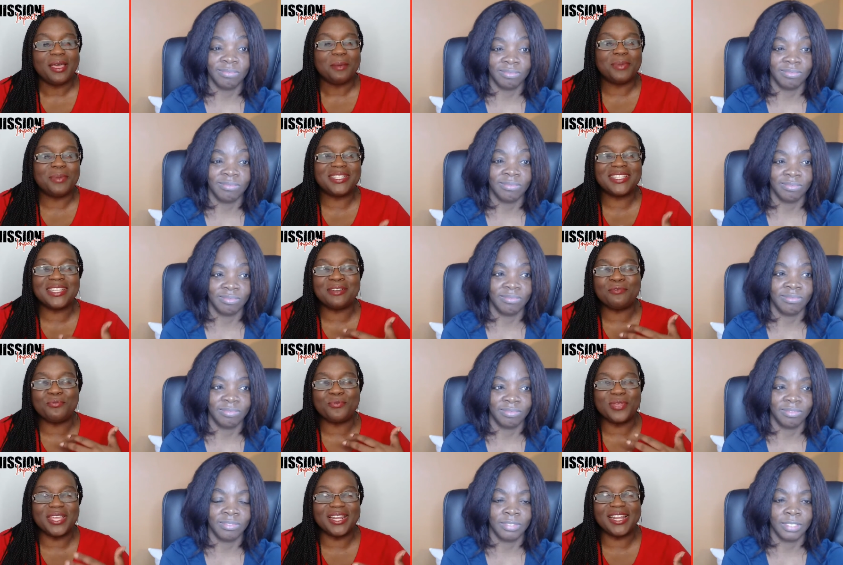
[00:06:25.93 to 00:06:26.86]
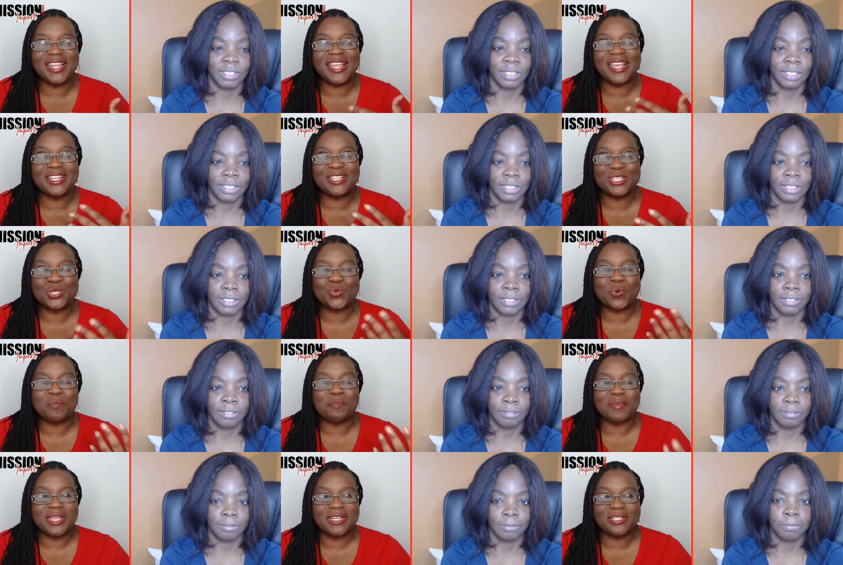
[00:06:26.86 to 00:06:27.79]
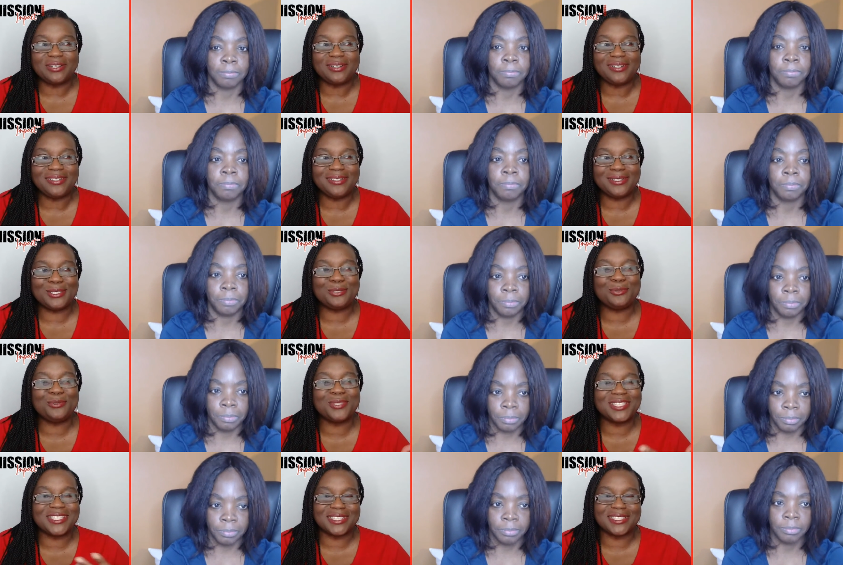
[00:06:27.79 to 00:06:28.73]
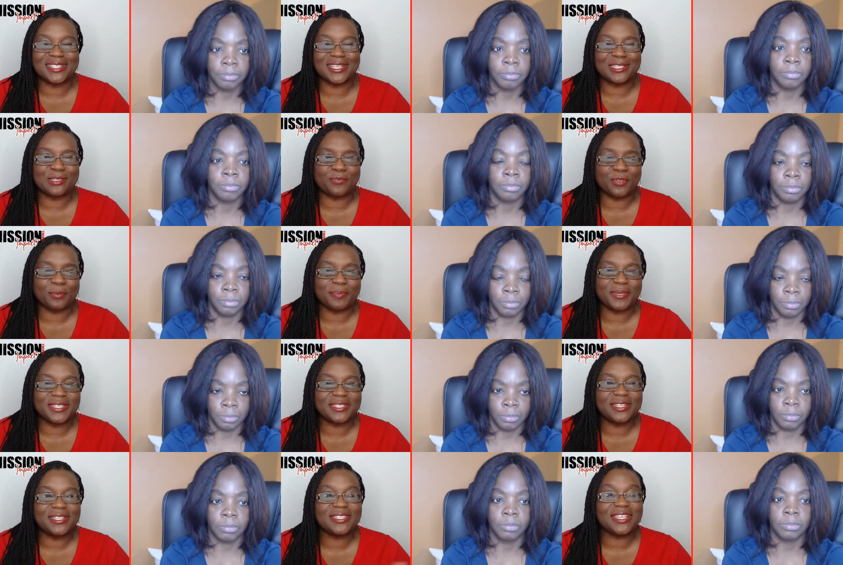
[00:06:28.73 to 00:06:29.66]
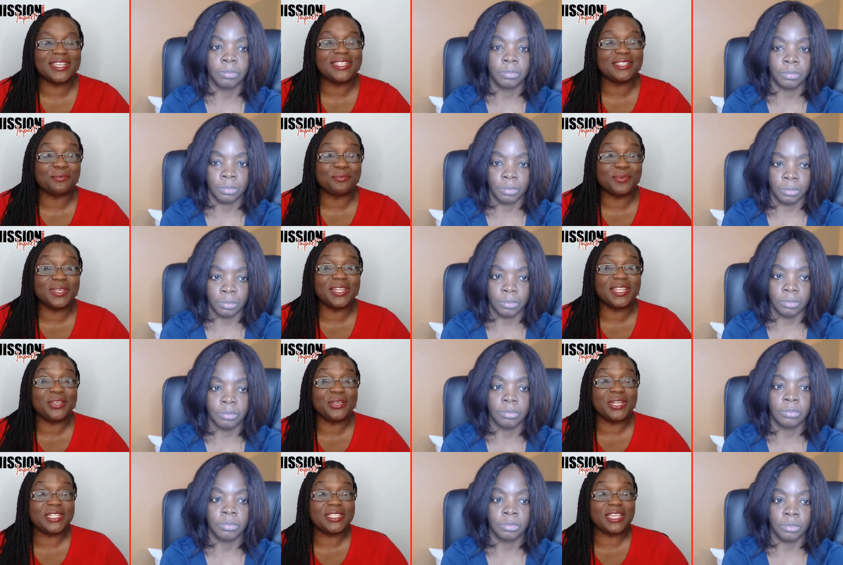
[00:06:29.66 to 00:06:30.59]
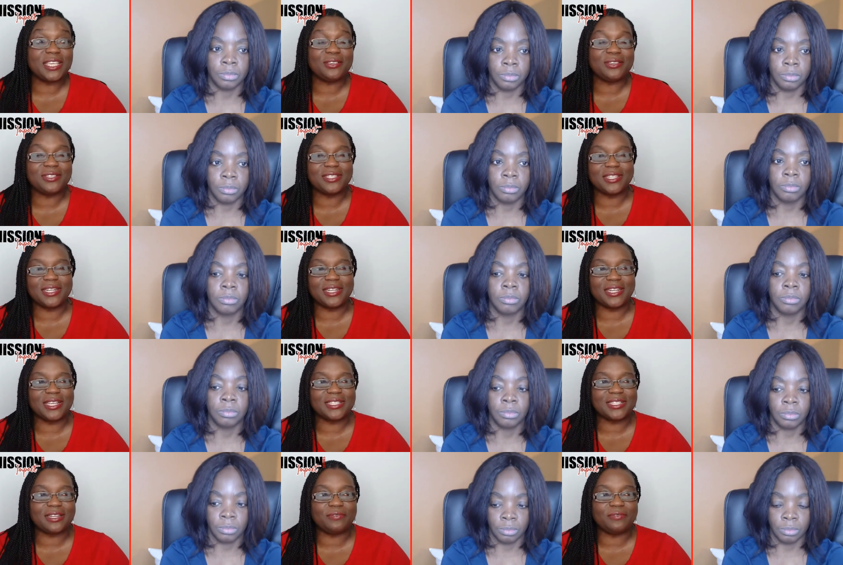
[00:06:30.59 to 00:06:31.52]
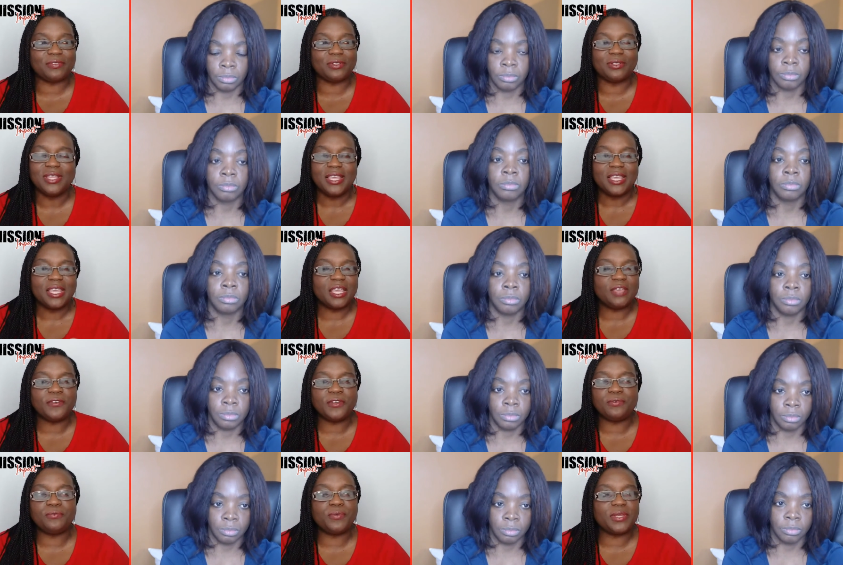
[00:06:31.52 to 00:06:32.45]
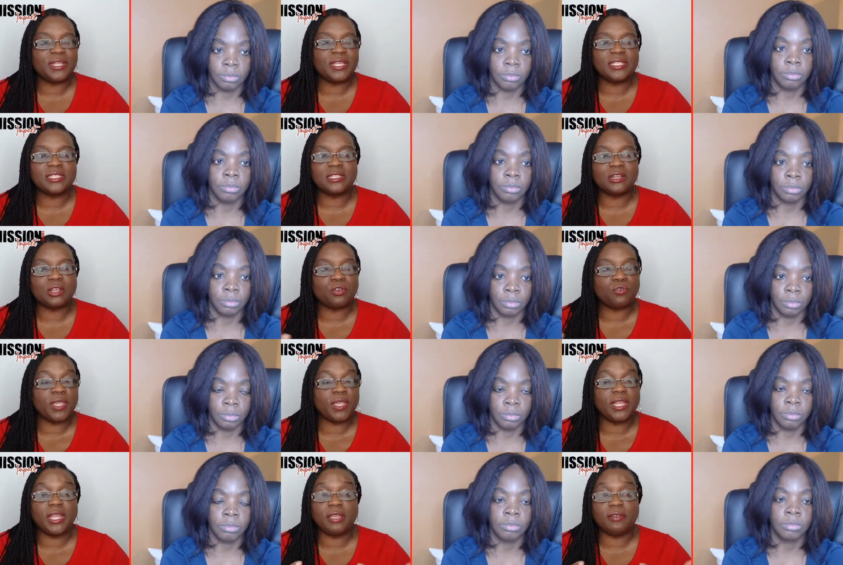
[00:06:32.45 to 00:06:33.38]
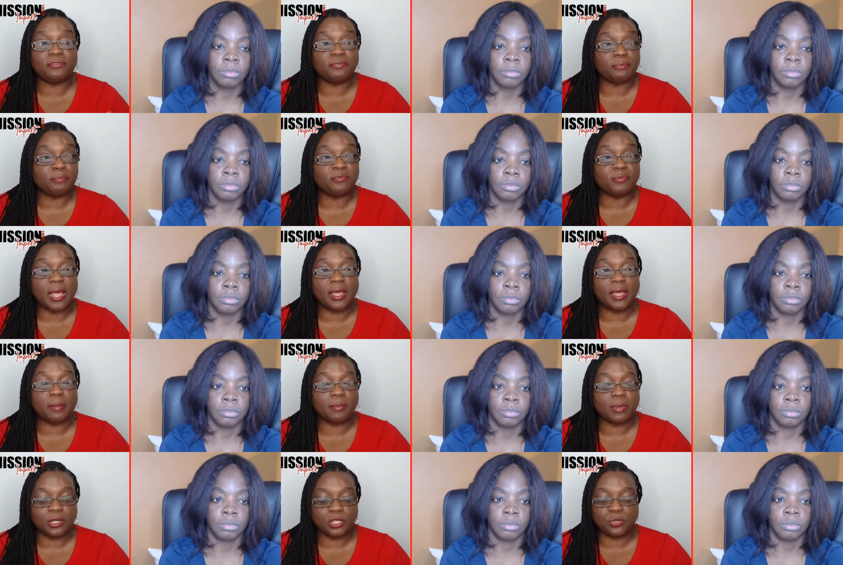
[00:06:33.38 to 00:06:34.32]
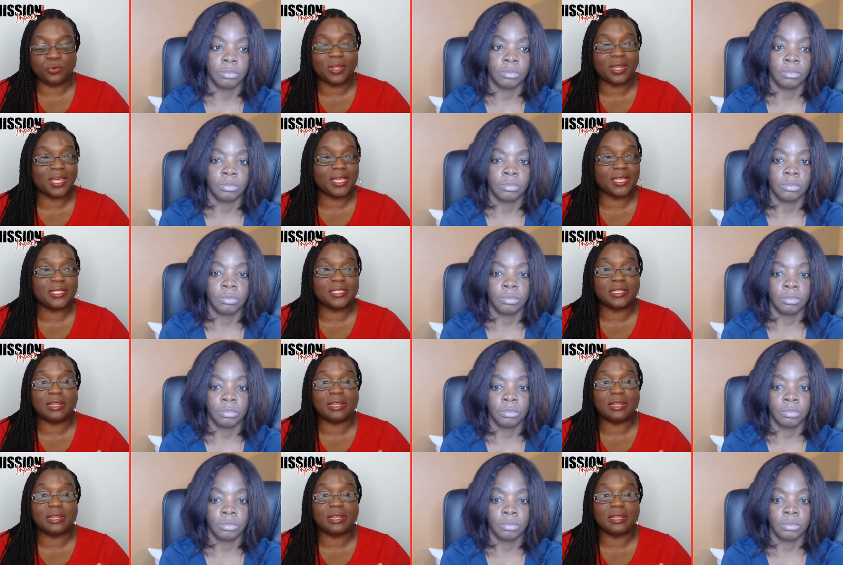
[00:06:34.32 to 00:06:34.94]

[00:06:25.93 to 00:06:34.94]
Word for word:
Speaker 1: But is it really instrumental to the success of your business? Is it really going to take you to the next level? If it really isn't creating new clients